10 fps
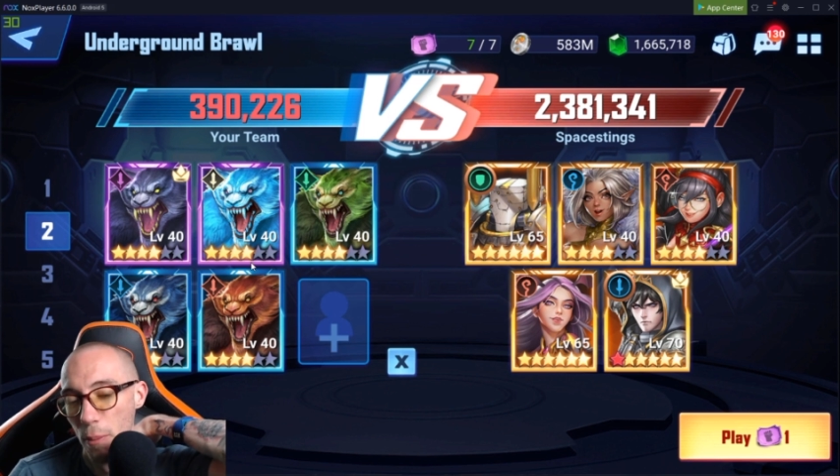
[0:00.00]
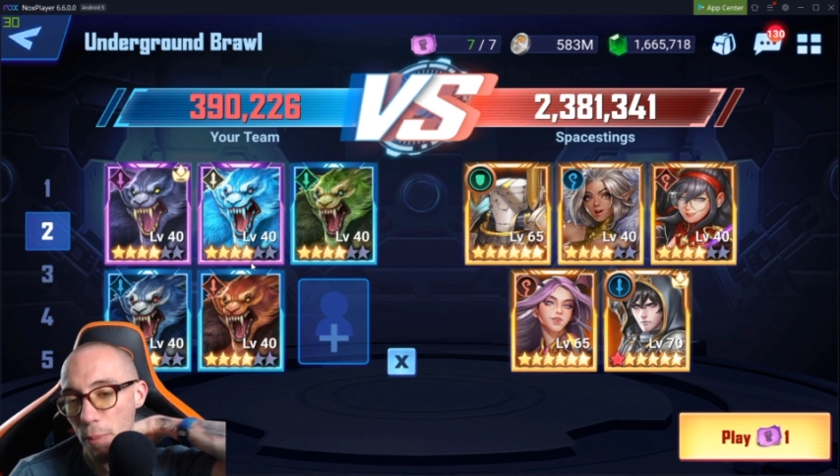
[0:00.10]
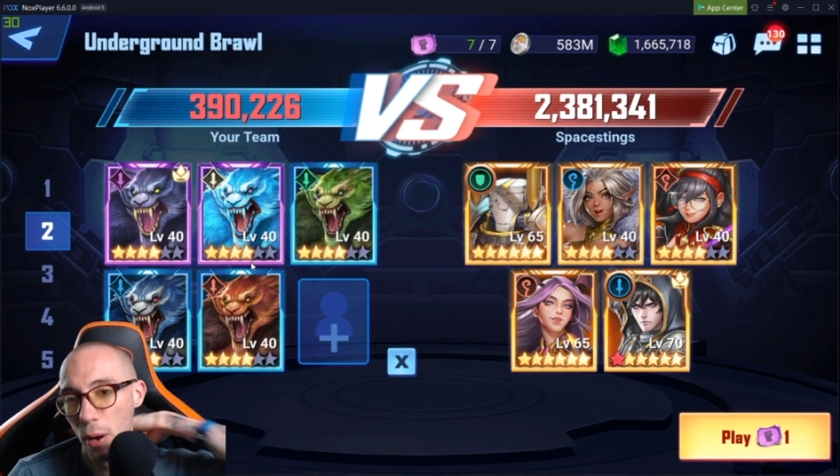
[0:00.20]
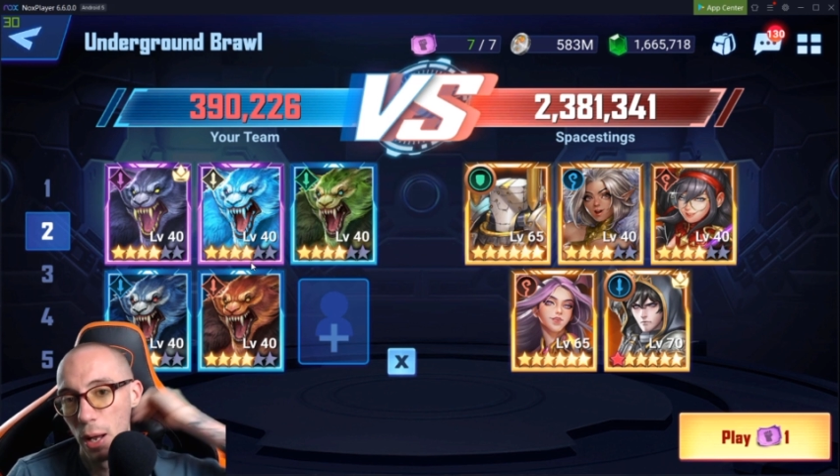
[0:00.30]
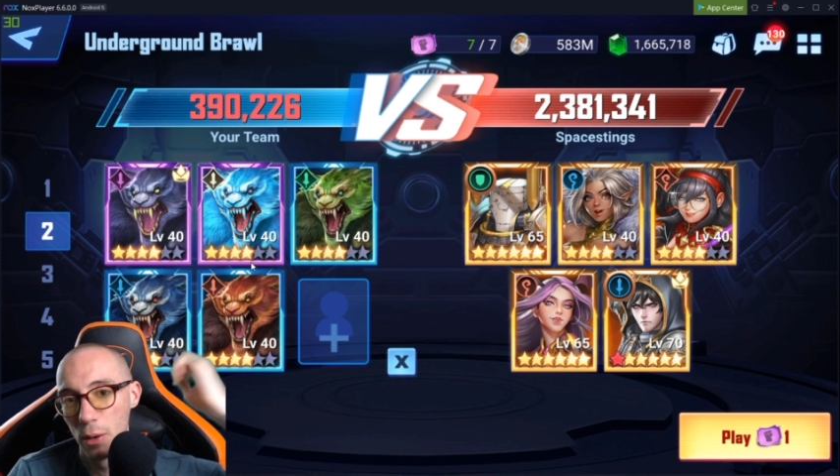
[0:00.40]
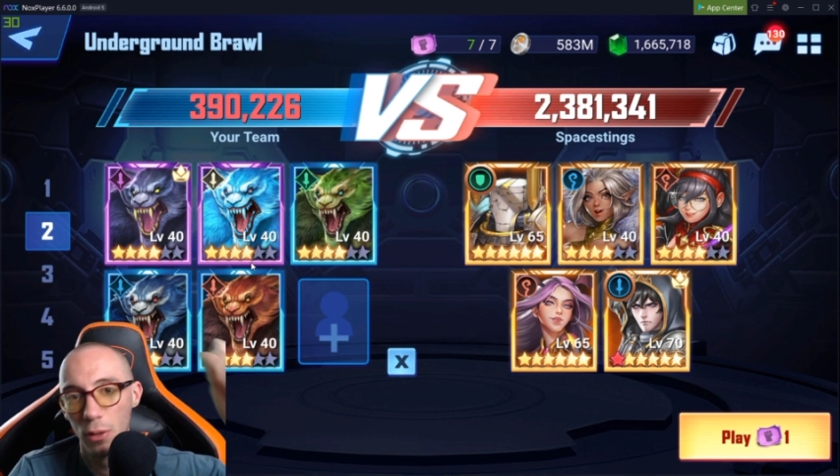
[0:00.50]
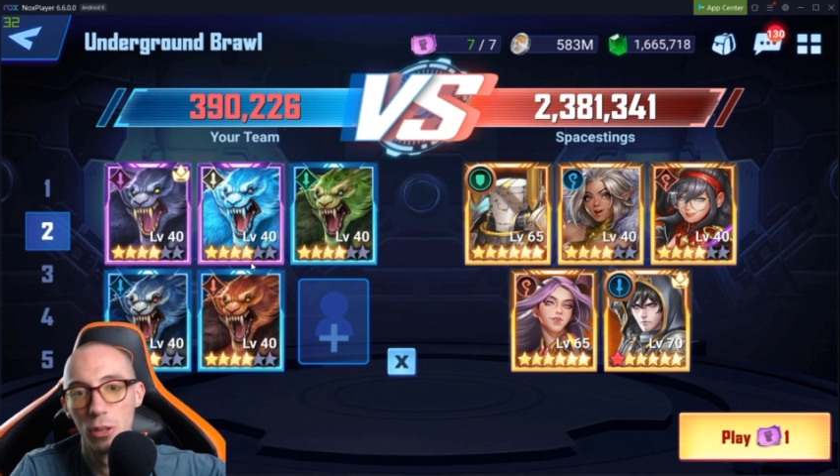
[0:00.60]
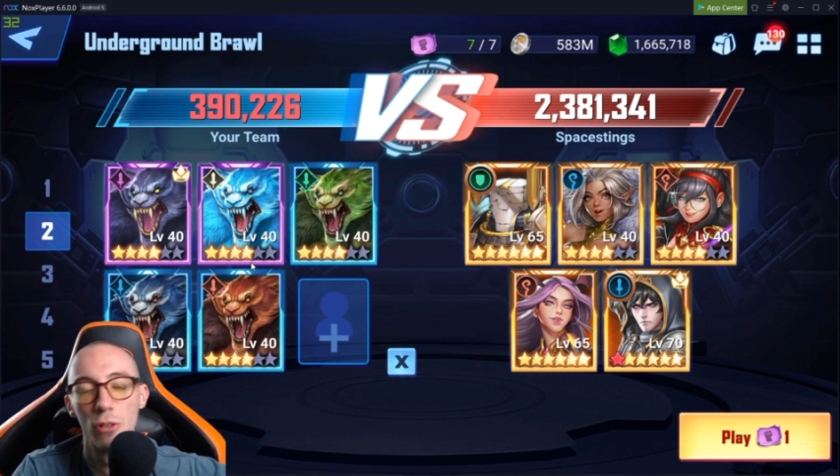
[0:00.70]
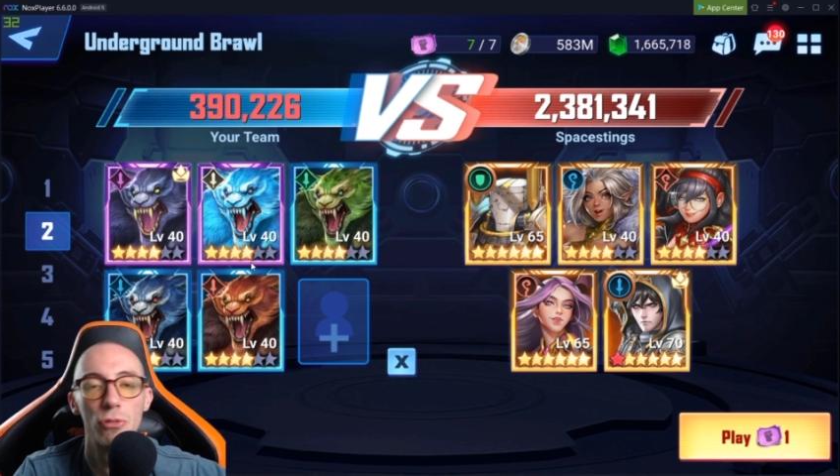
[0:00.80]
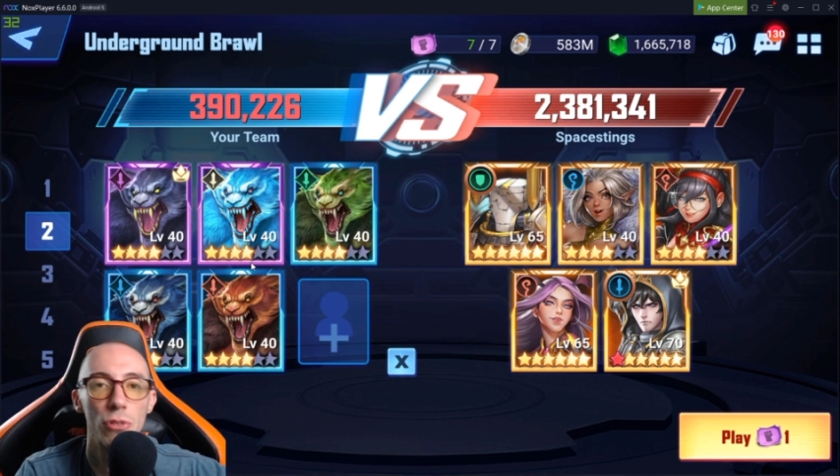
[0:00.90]
But
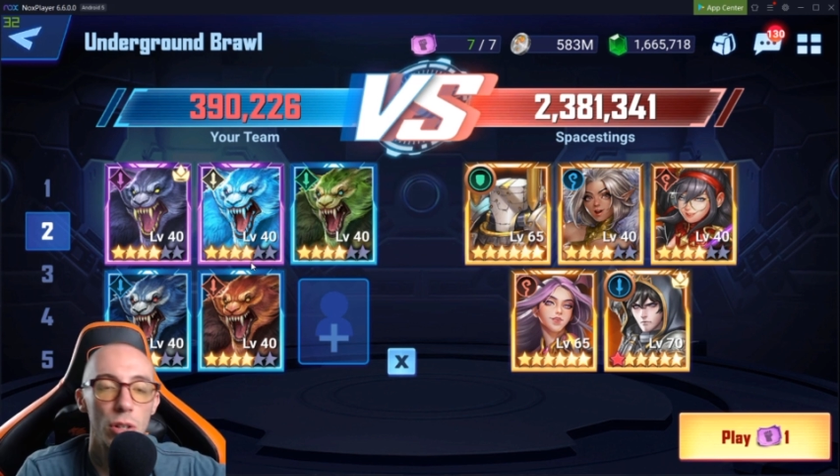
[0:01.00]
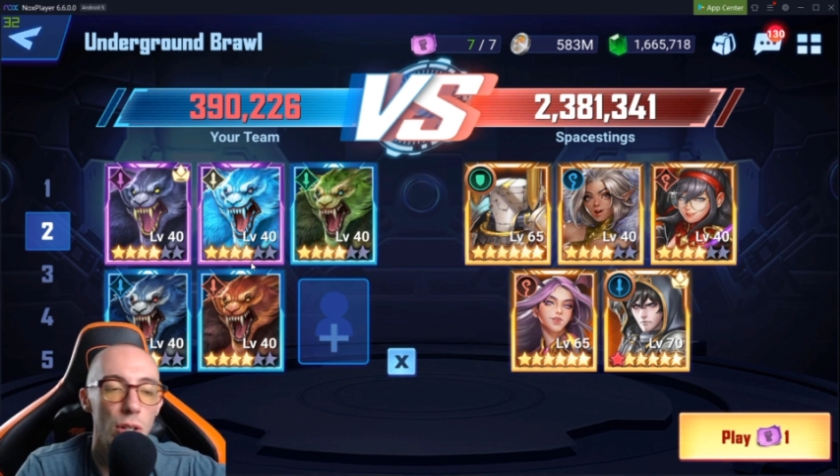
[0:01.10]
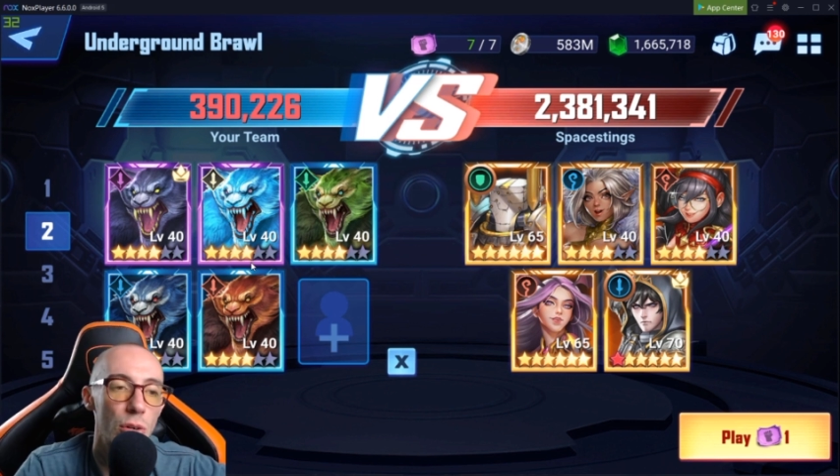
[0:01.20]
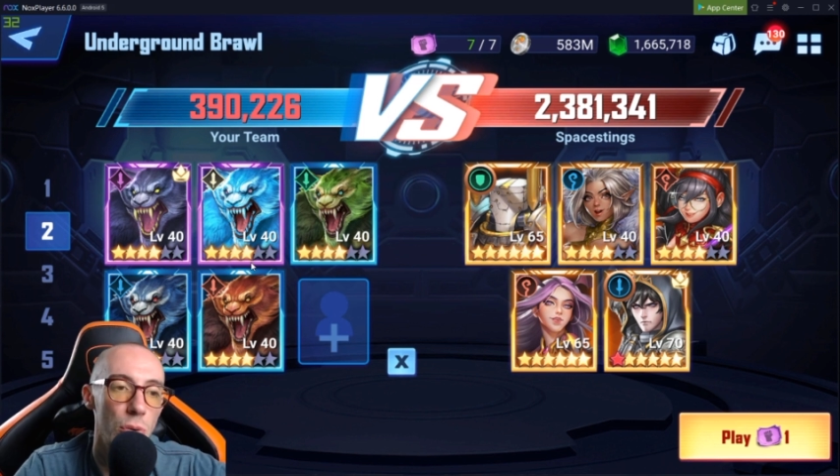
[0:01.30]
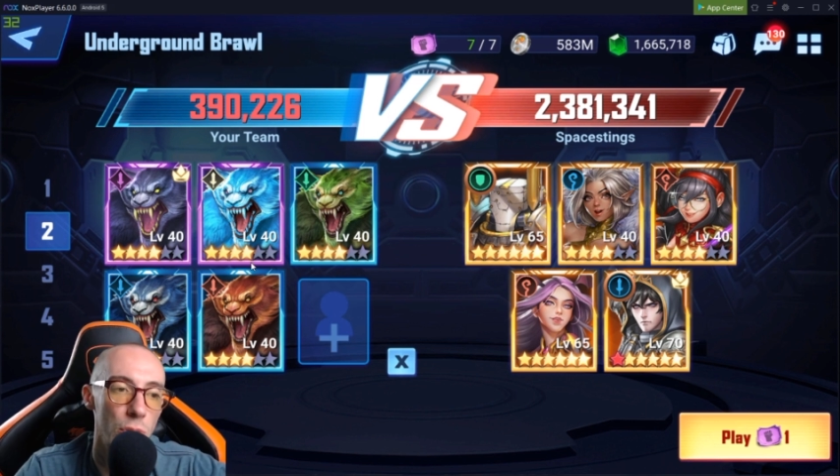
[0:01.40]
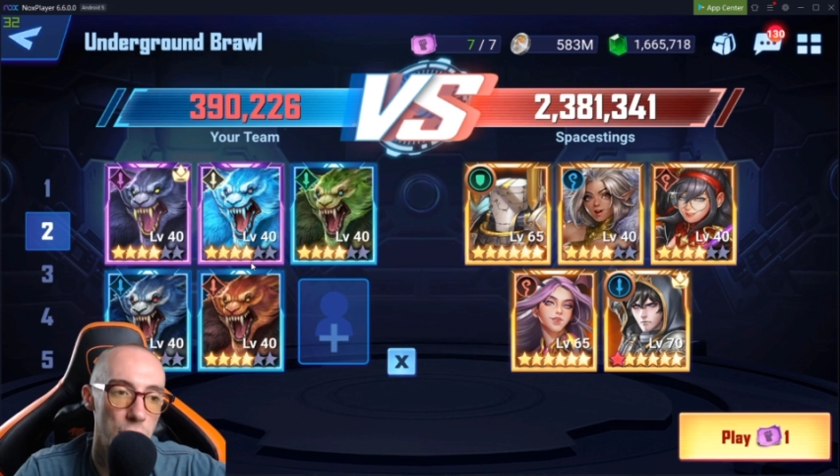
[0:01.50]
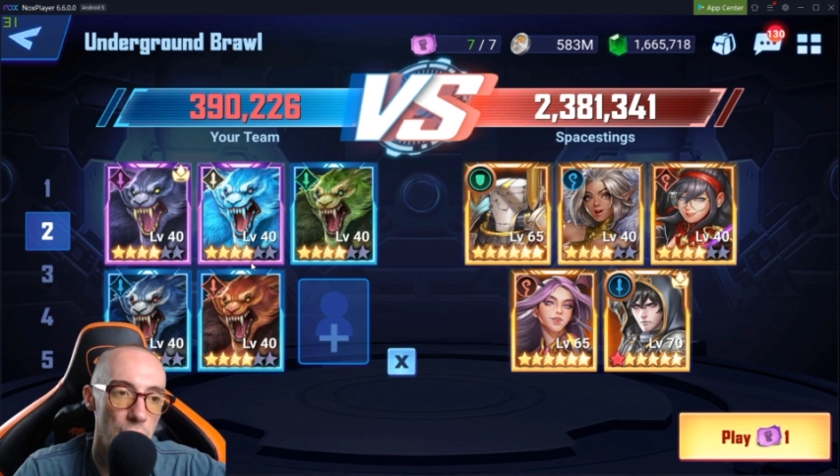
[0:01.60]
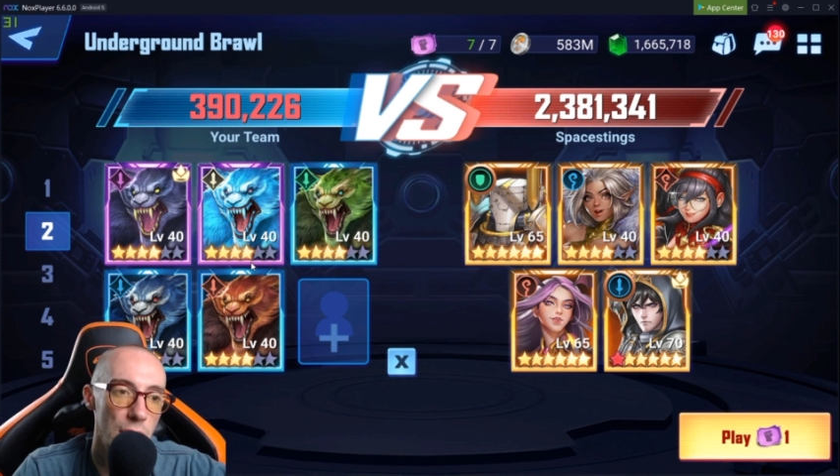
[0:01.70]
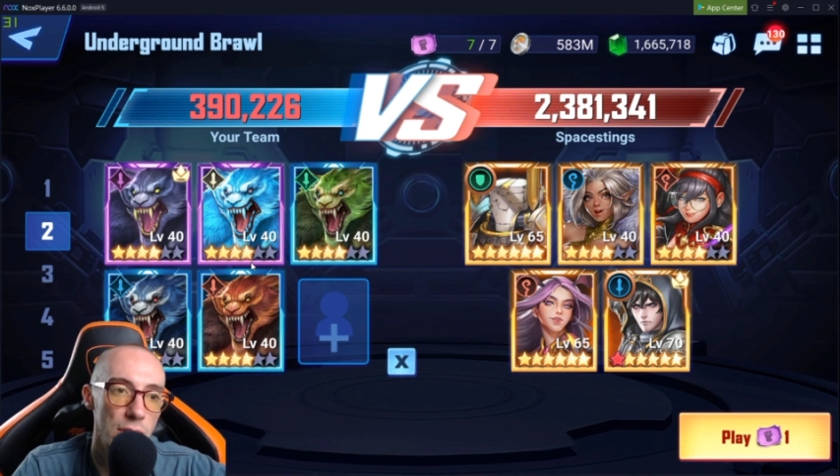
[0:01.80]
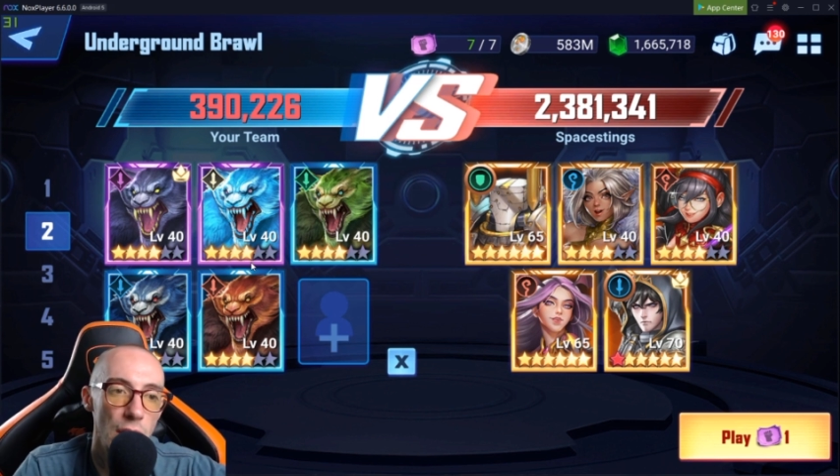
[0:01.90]
the really cool
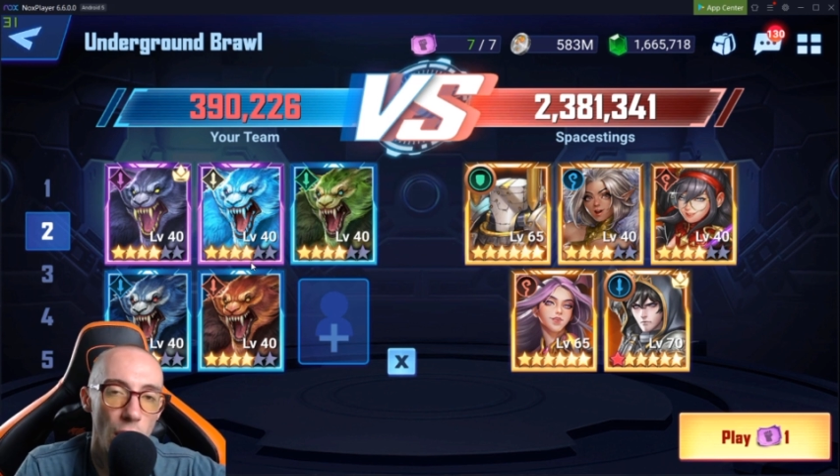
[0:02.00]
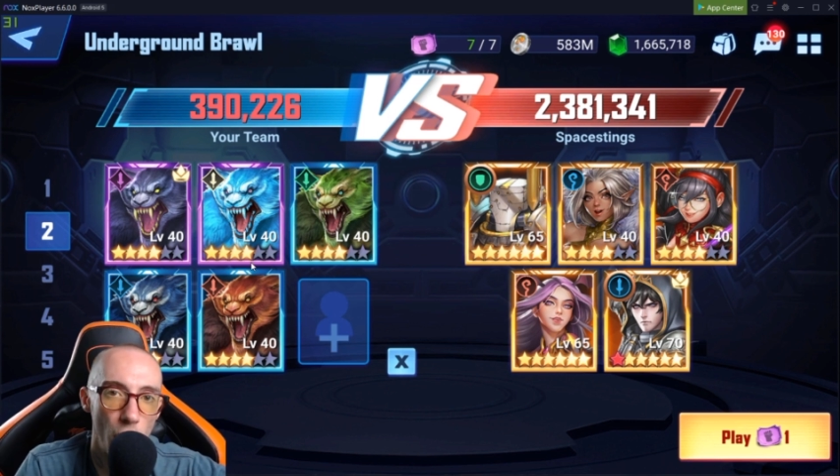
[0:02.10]
thing is they